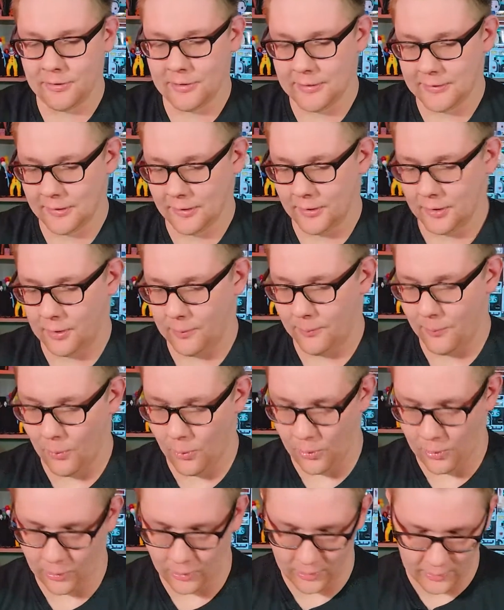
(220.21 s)
He's a little
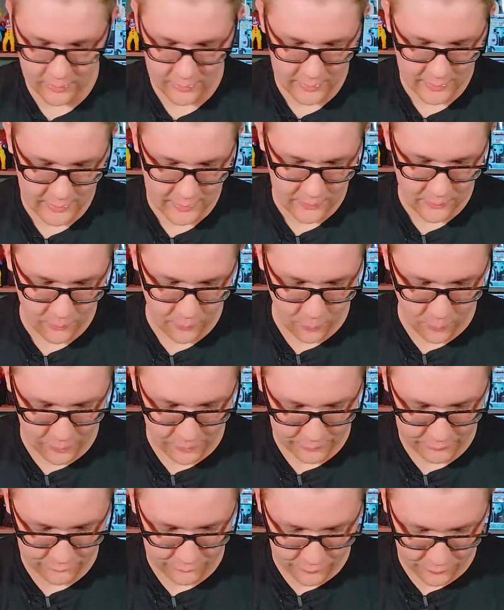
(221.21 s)
more
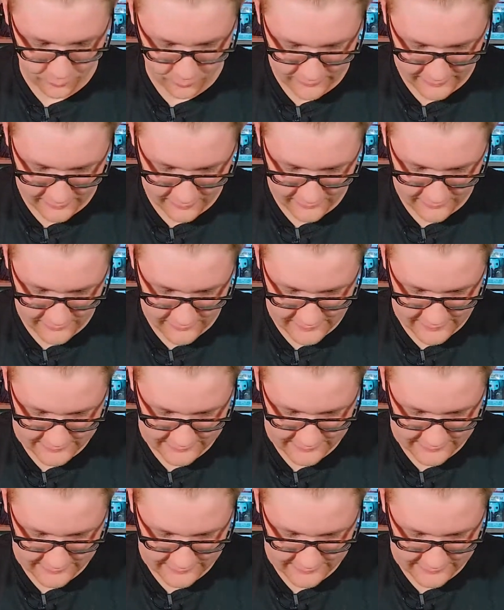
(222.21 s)
worse for wear in this,